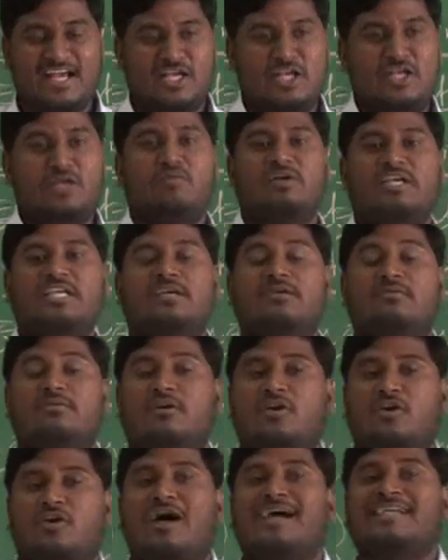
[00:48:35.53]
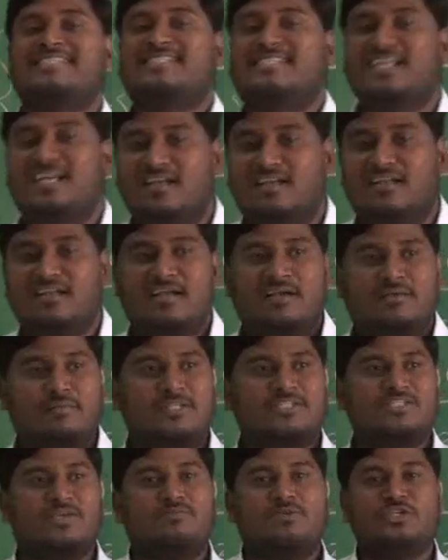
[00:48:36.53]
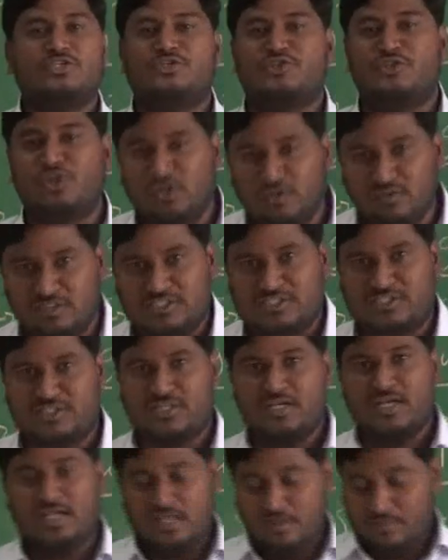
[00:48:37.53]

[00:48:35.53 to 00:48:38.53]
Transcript: Rascal means mischievous.